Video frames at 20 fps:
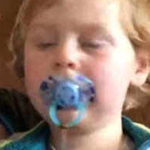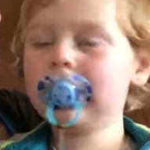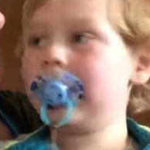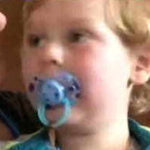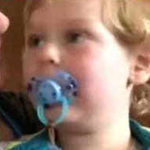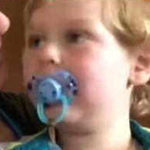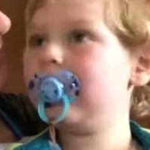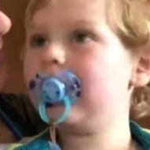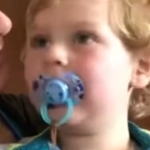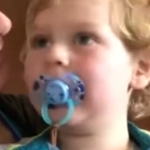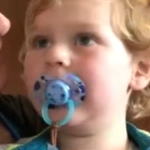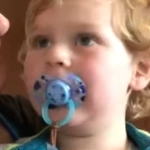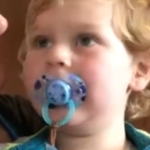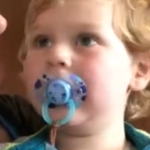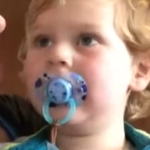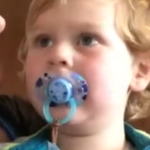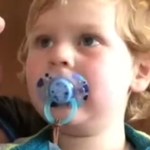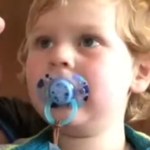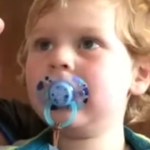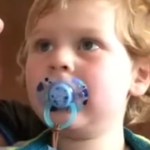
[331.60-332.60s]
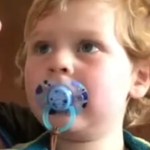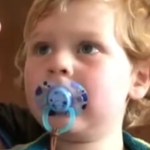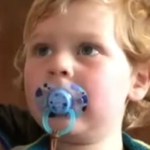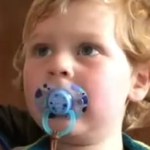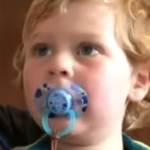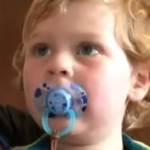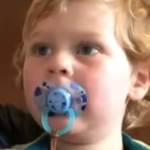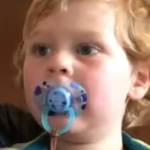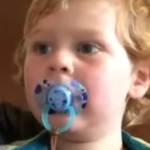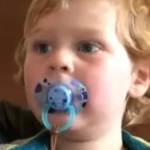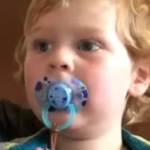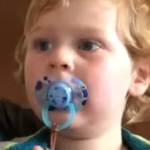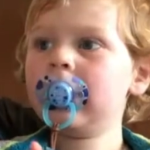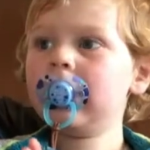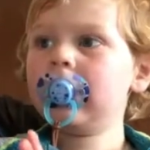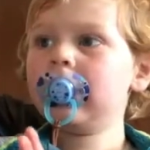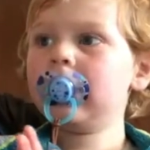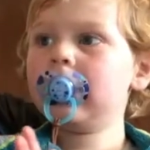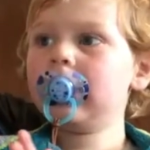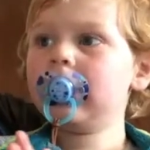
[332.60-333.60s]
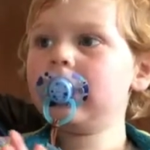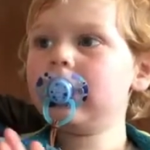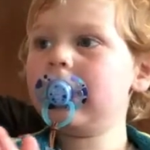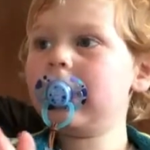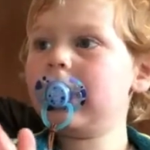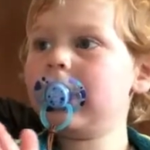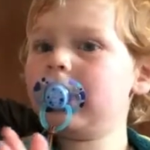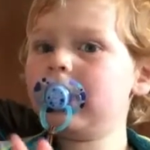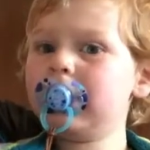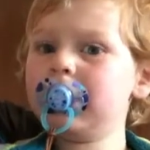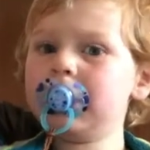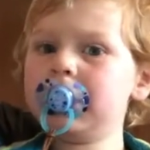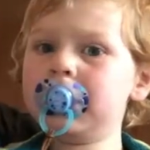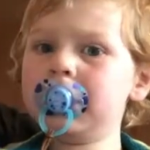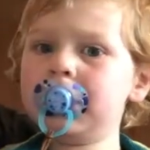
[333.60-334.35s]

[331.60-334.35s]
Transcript: (not speaking)